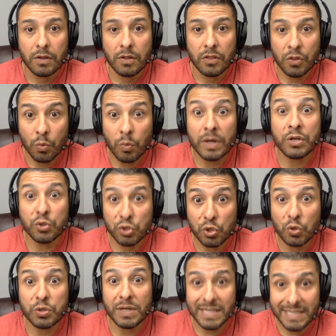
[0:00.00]
The one who
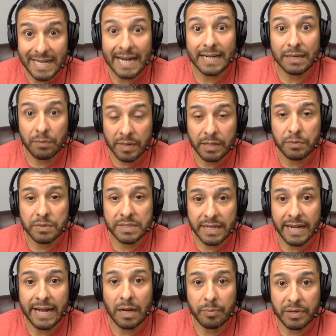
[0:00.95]
told you exactly when it was
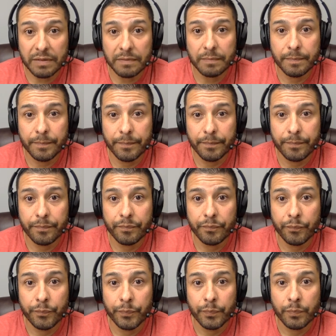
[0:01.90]
going to happen.
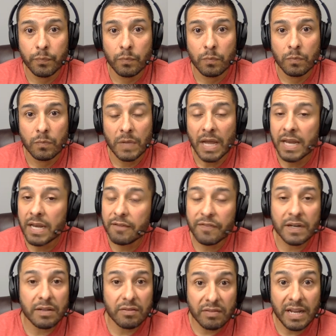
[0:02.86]
And
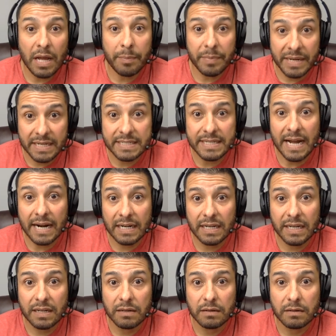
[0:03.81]
if it doesn't happen
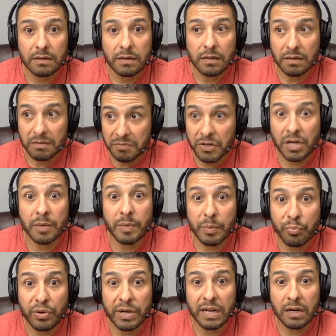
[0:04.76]
exactly, they're going to be
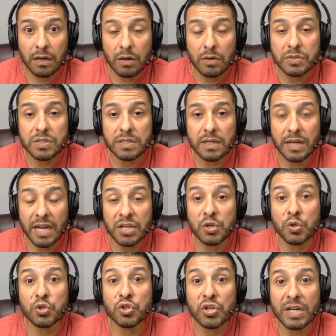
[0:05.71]
pretty close, and
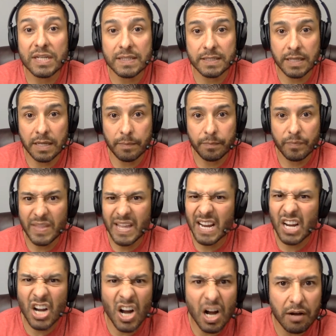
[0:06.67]
you trust them.
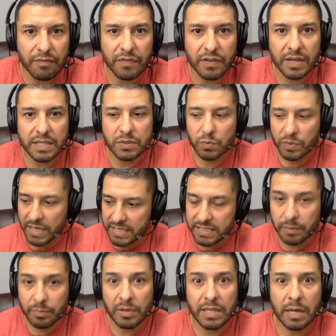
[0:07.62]
That confidence. When I
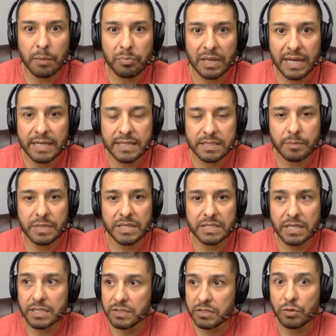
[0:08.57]
step on that plane, somebody
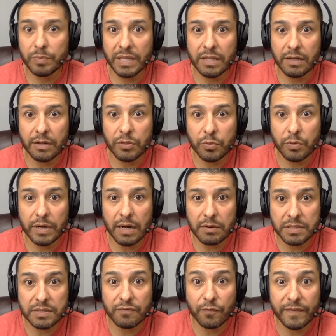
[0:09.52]
says you'll be there in 3
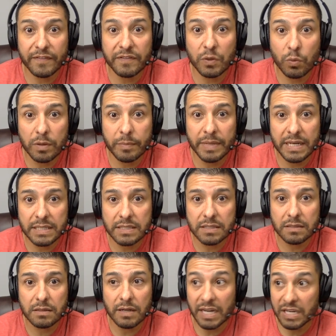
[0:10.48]
hours and 51
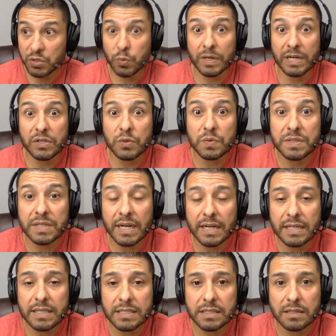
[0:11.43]
minutes and 22
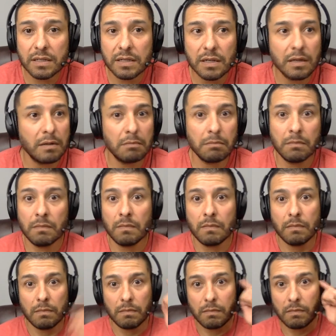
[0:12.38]
seconds.
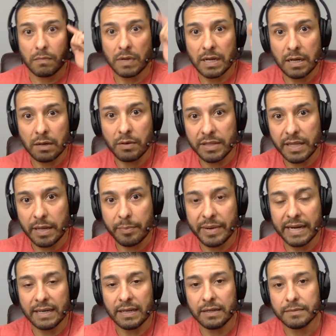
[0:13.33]
I want that
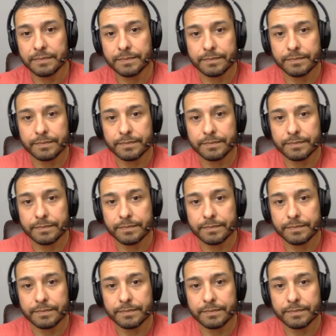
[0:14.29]
pilot.